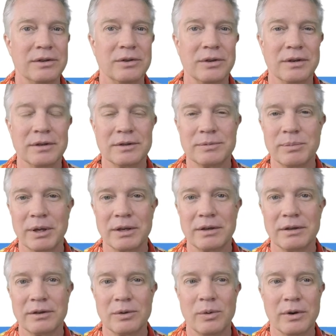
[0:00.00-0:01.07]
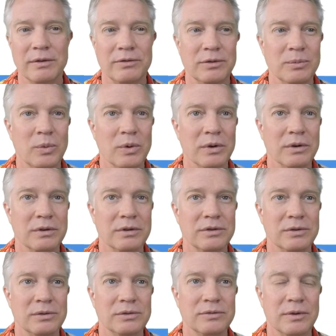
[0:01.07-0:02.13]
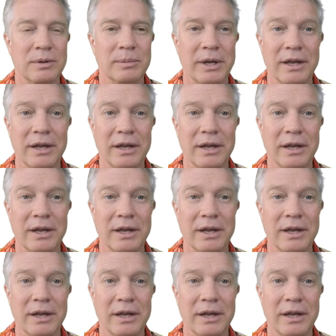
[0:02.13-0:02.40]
you can expect quite a few more to choose from.